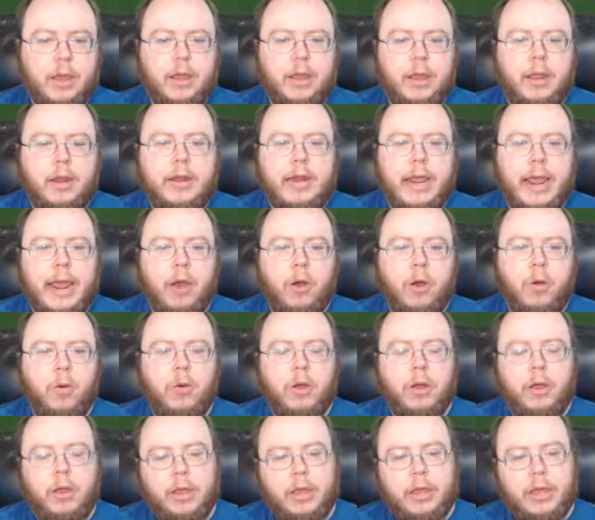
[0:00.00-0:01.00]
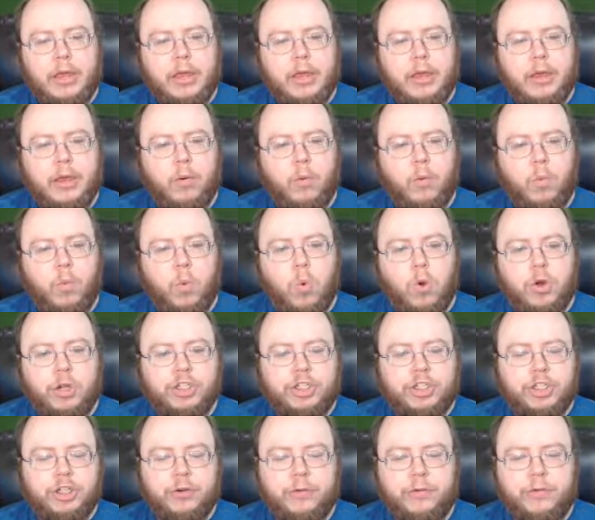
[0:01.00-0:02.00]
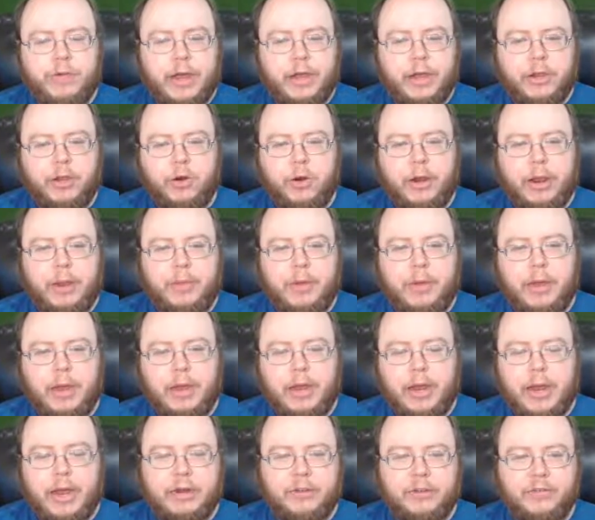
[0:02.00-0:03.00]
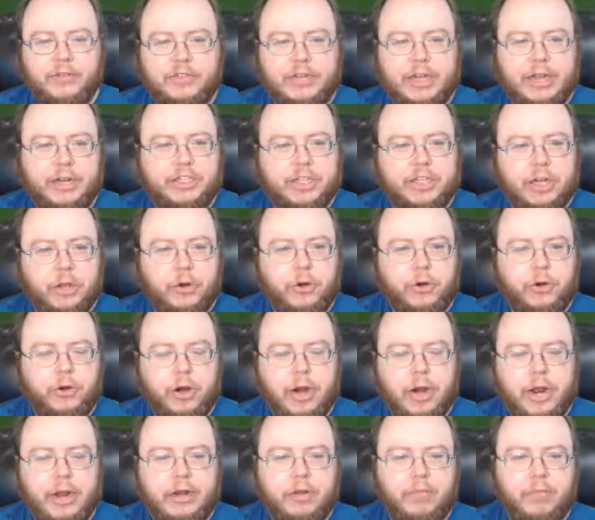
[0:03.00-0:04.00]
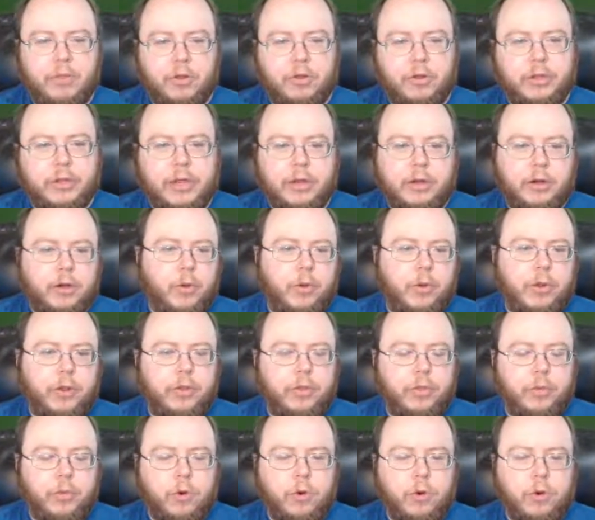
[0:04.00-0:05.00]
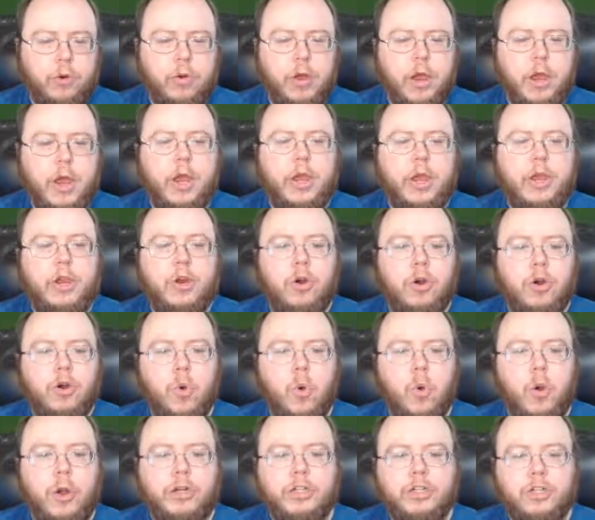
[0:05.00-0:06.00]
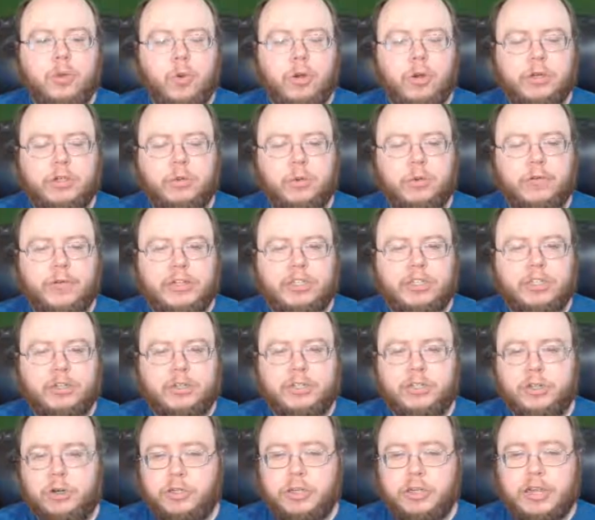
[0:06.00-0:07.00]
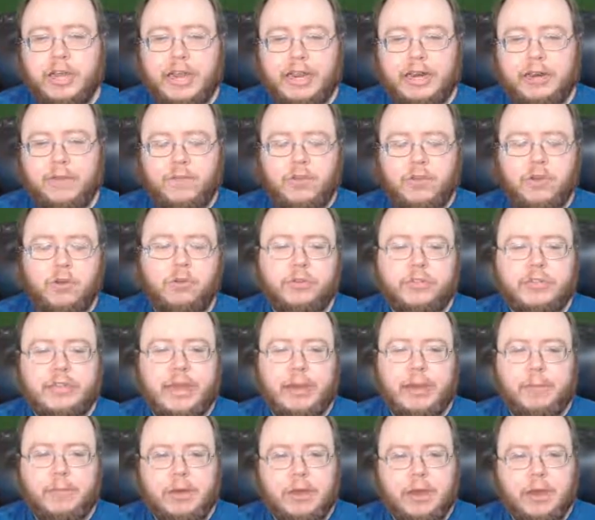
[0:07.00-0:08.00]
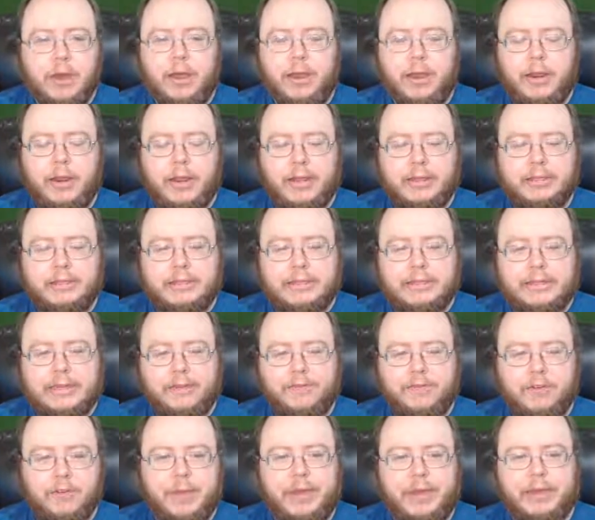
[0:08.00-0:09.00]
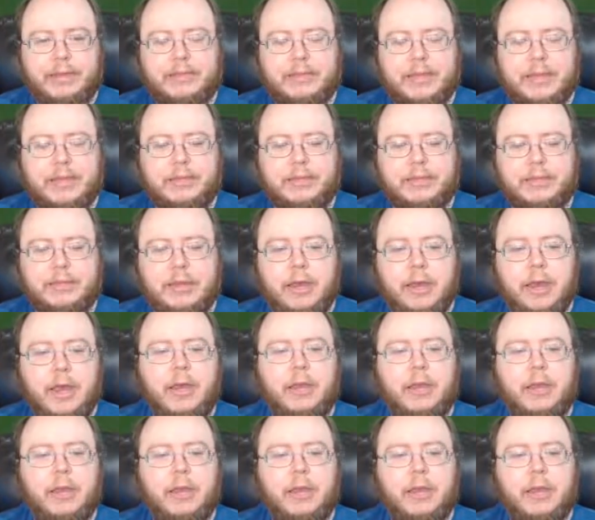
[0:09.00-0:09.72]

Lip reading: Now, once you've got your API kind of sketched out, or you're kind of building it and going through, you're going to want to eventually start to kind of use the API and see if it makes sense.